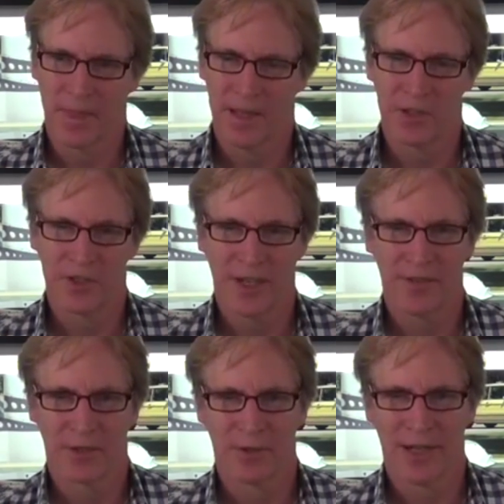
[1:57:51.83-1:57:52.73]
I'll just
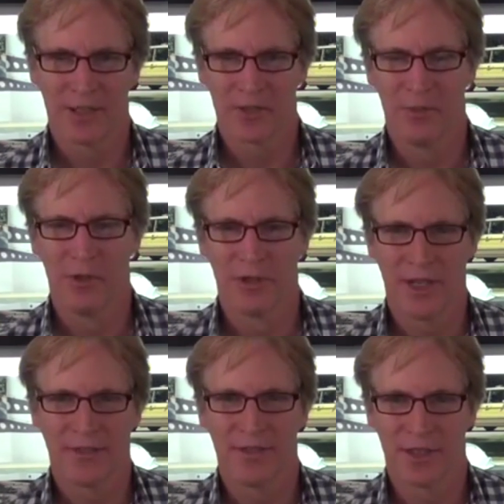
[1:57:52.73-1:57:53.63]
have to grind some more
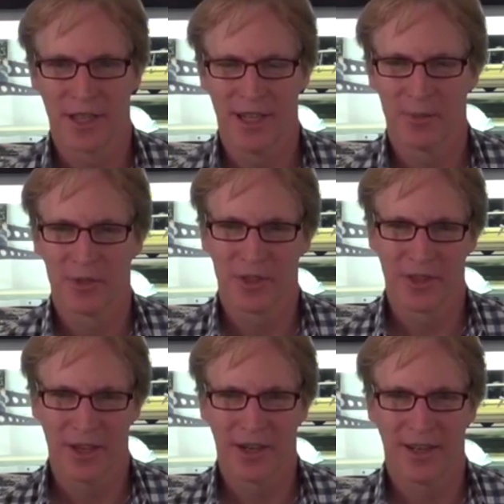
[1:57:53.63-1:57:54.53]
off of the calipers. I
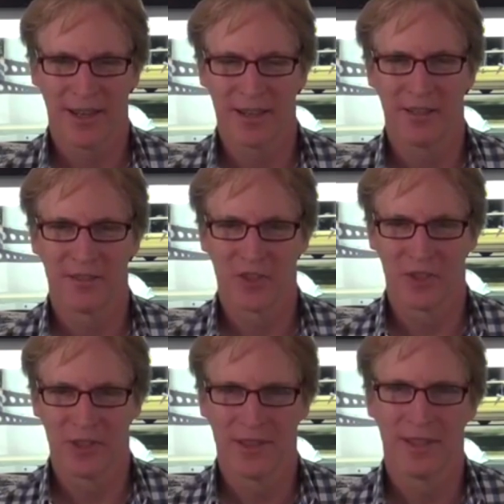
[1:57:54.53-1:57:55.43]
thought I got enough
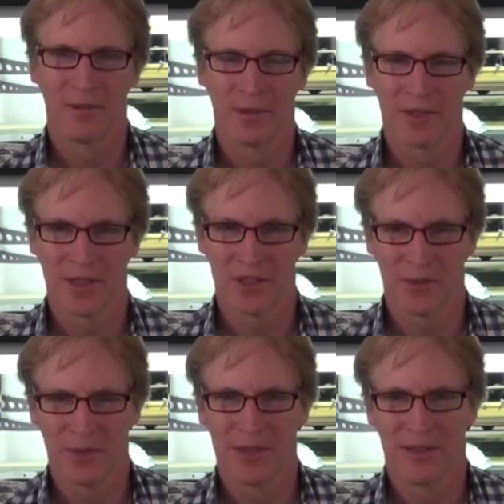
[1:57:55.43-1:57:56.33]
so that they weren't
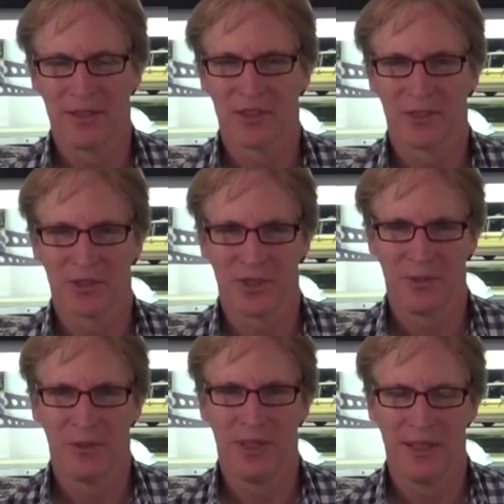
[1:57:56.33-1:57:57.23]
touching, but they still
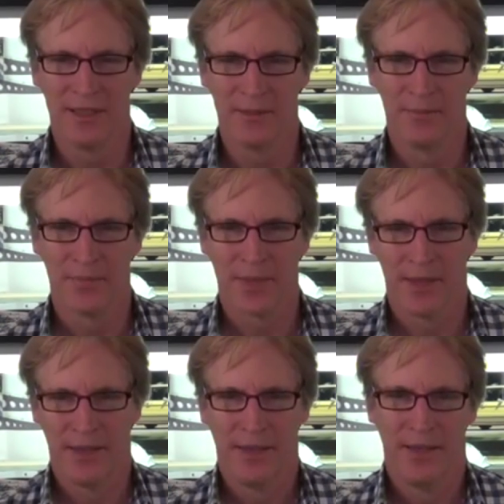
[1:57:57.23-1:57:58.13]
seem to be. And
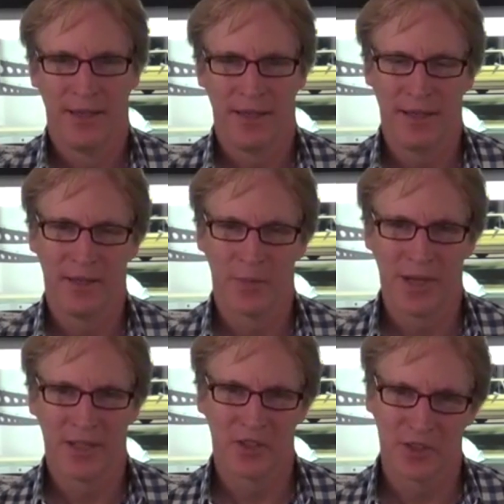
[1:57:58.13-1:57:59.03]
and the
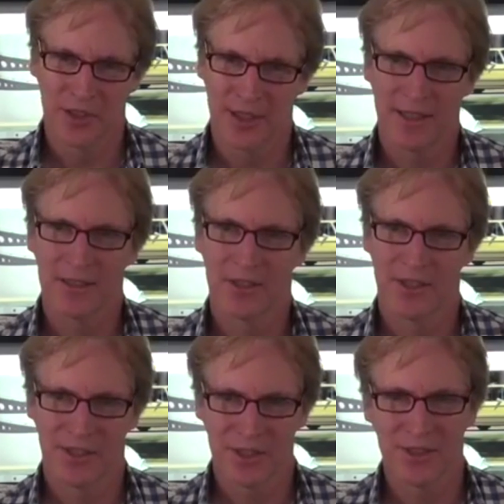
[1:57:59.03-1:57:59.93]
brakes uh,
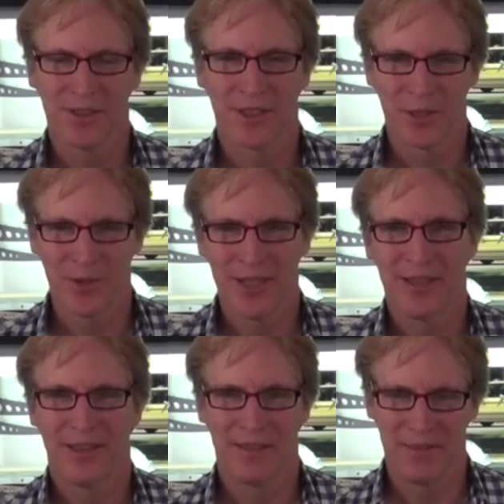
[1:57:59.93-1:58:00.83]
still aren't
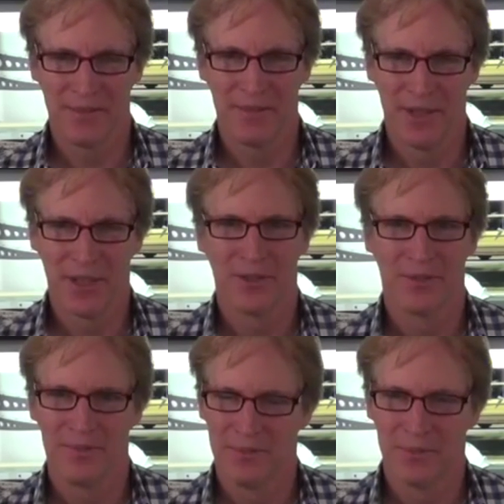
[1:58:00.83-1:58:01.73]
quite, you
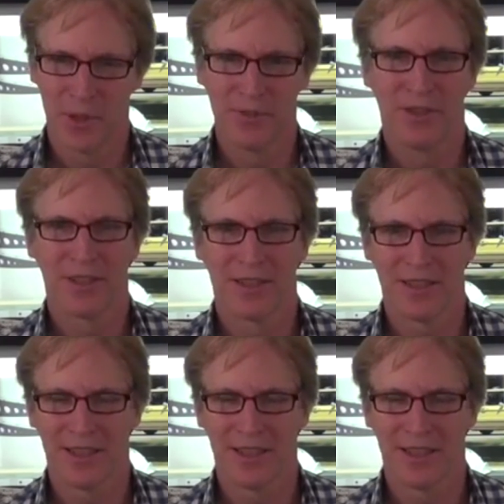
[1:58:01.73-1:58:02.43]
know, perfect.